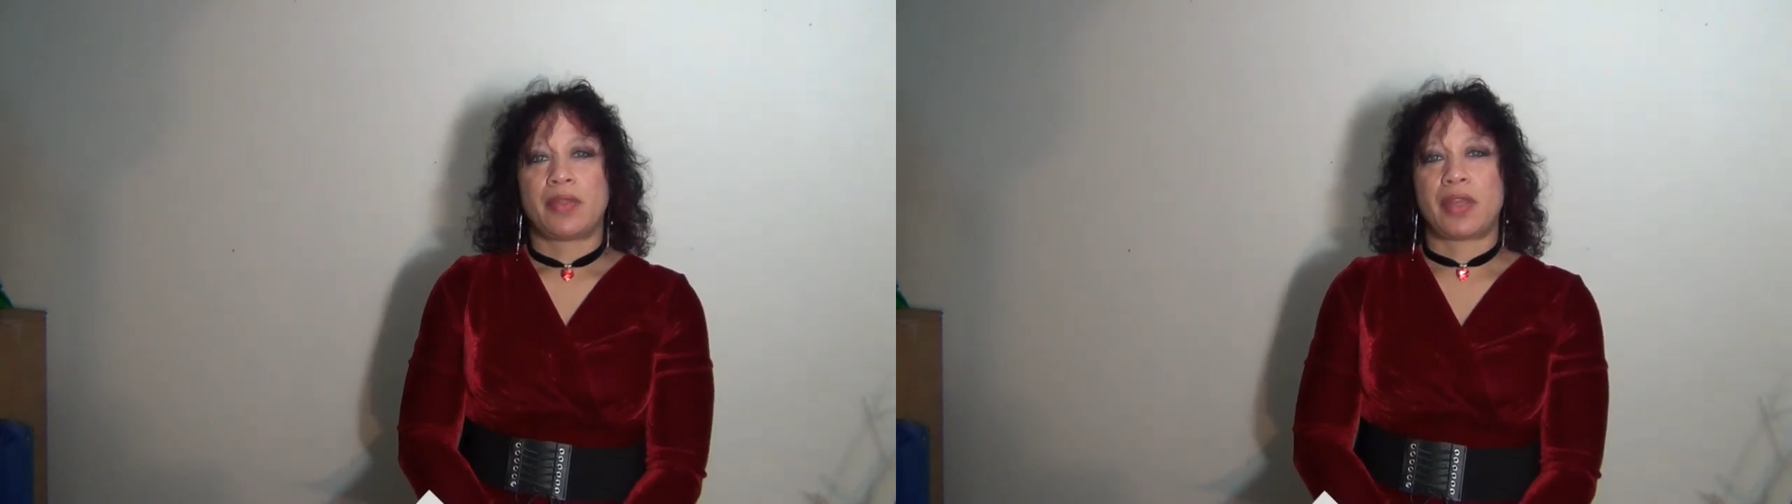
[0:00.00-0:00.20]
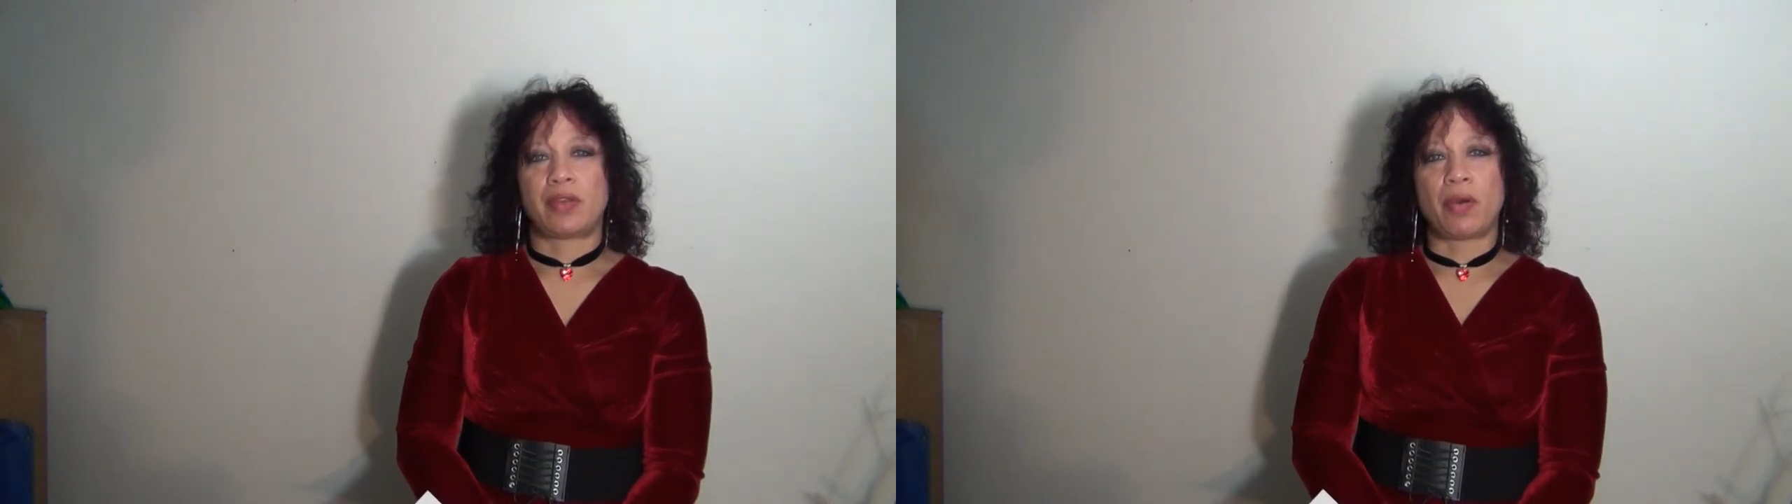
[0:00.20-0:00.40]

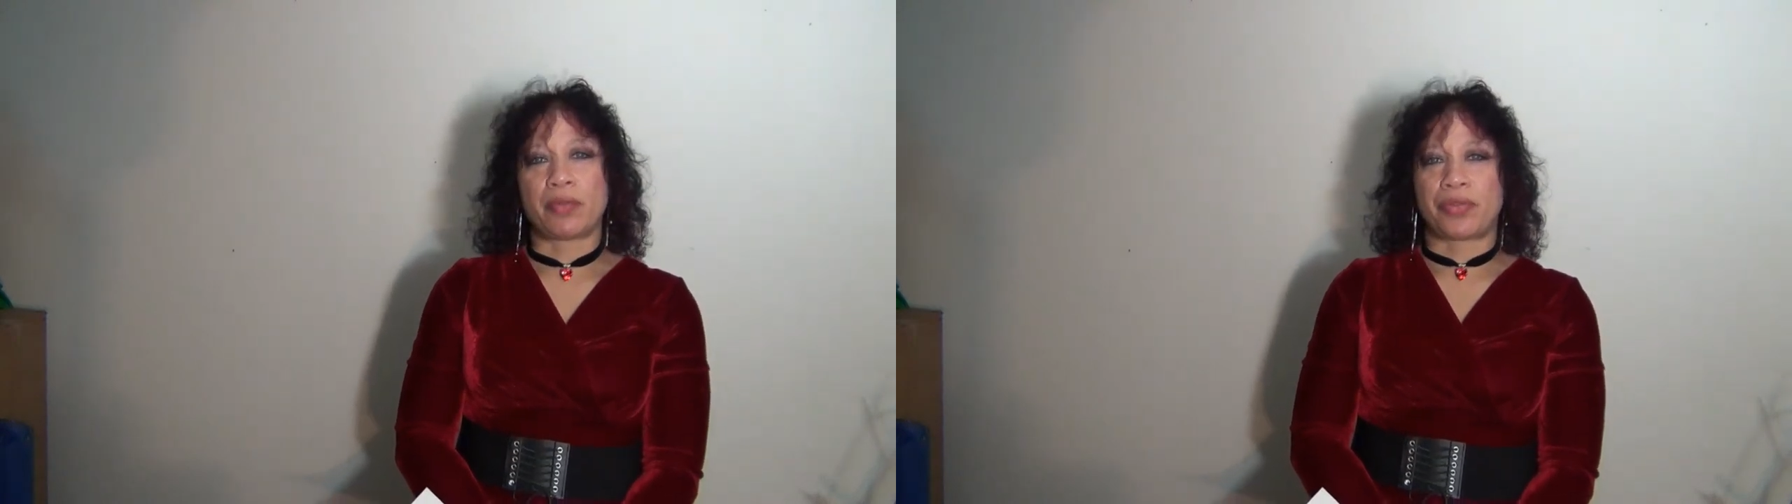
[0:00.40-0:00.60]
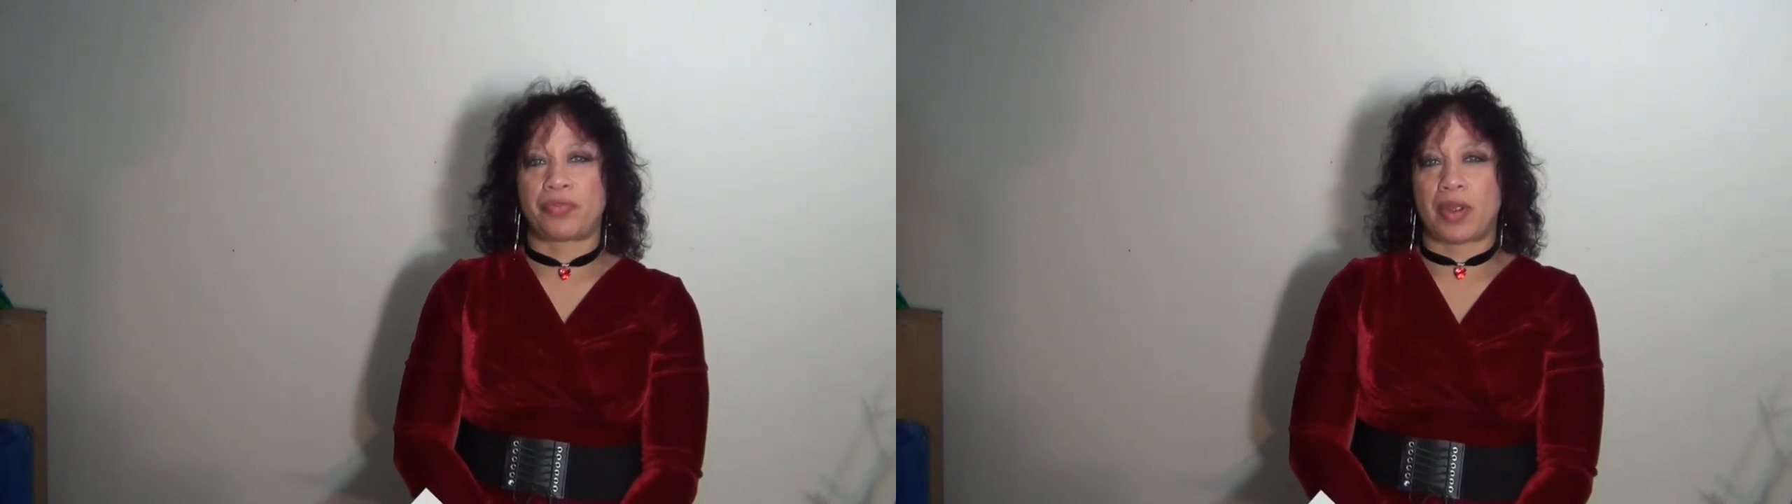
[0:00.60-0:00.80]
They
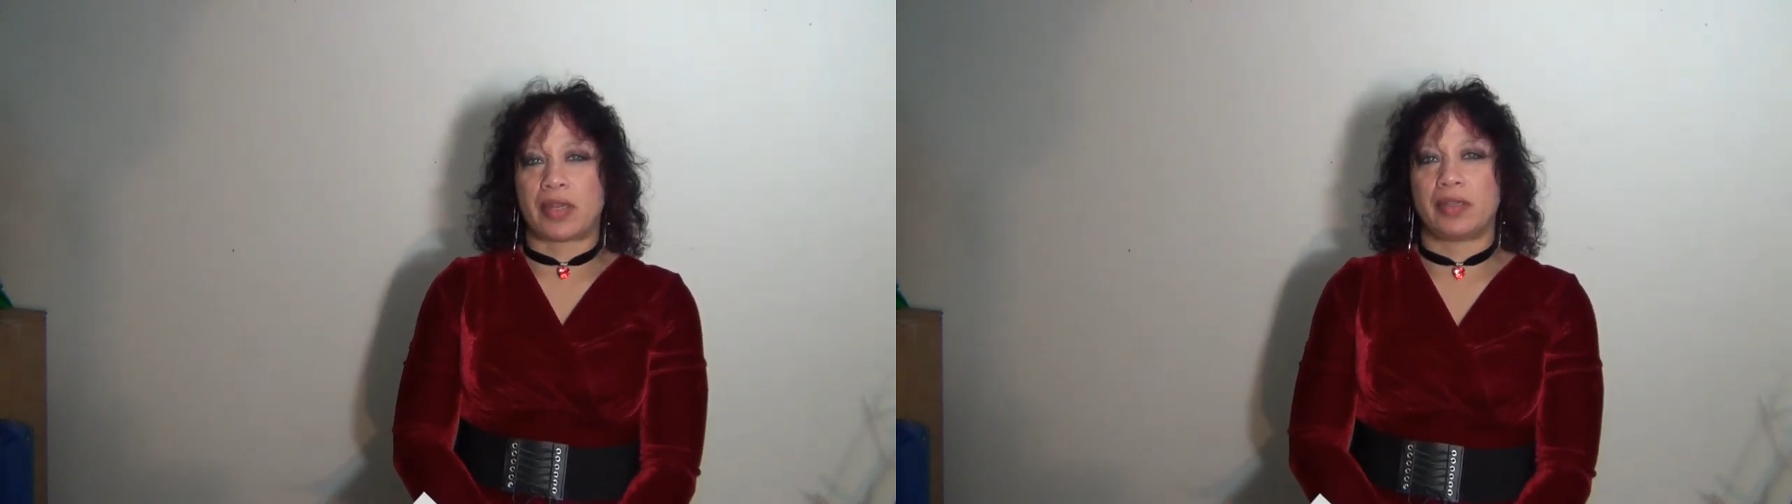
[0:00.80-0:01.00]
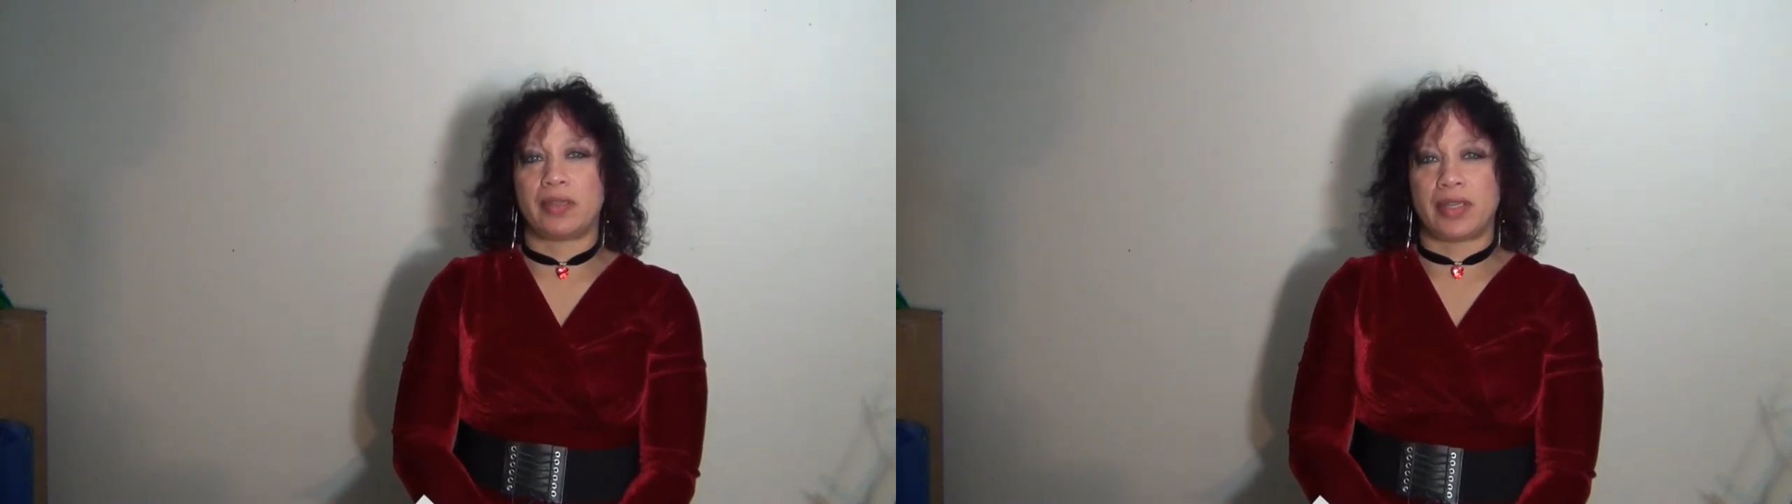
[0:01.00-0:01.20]
don't
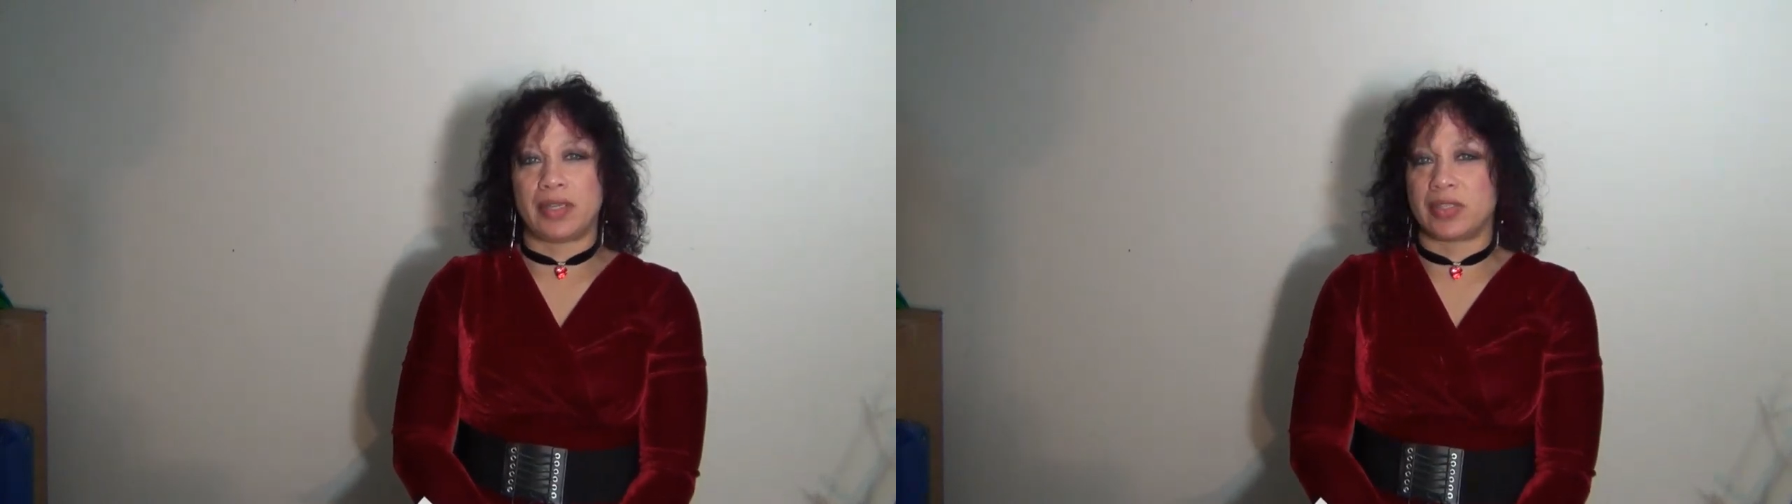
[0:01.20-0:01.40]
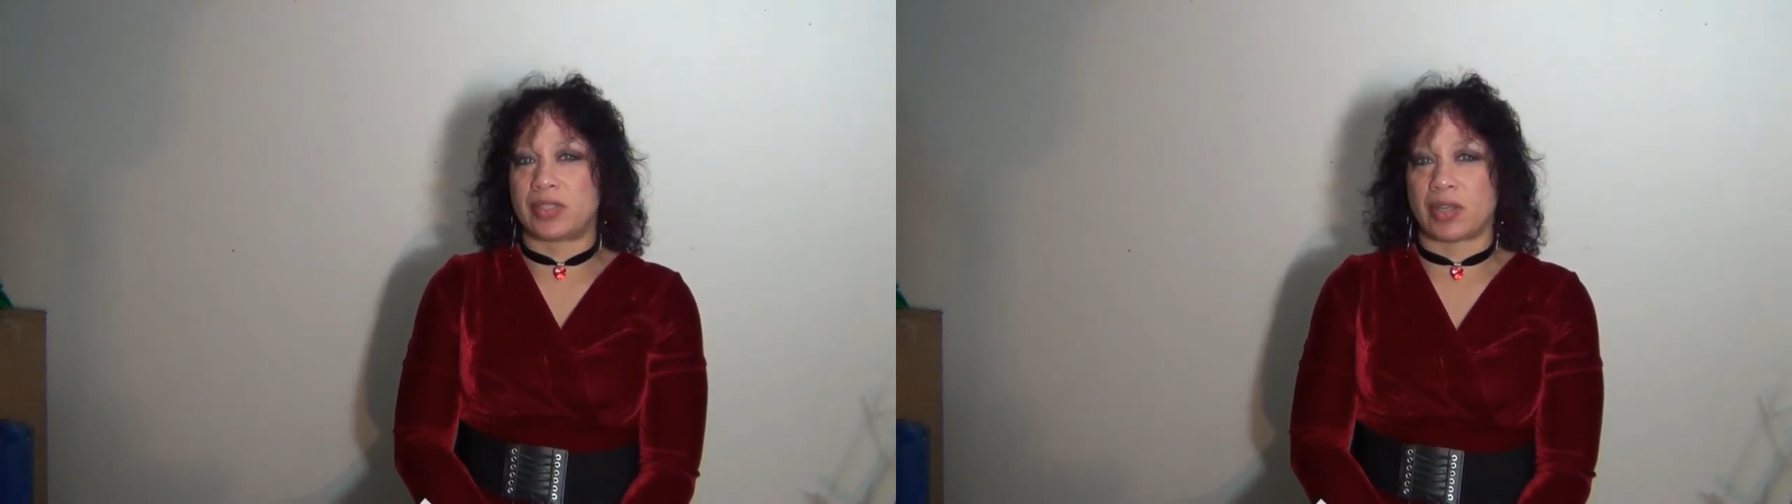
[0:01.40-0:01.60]
threaten,
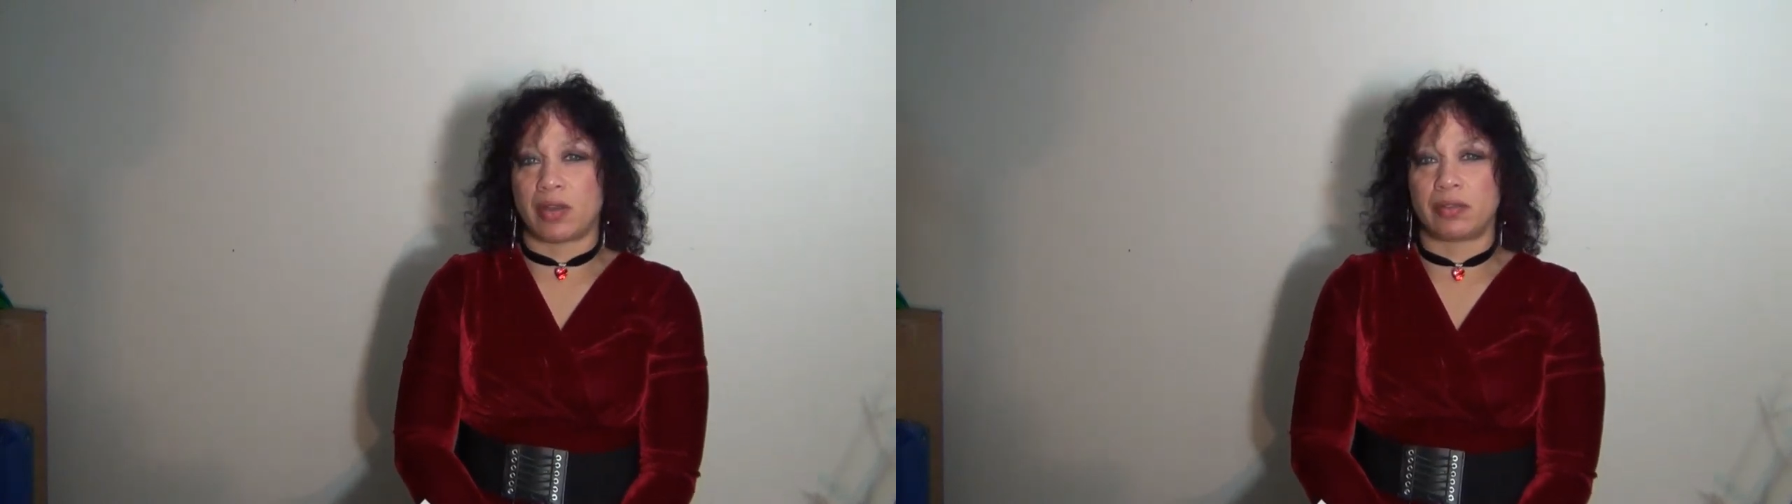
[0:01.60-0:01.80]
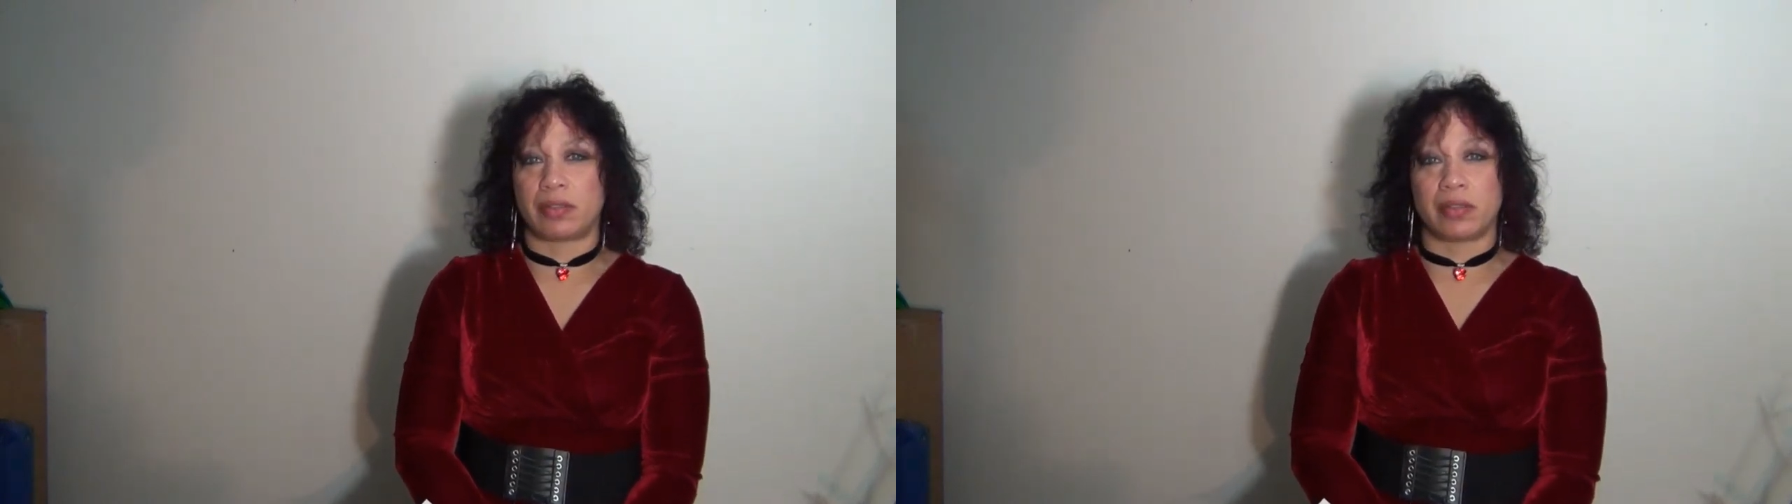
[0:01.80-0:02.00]
insult,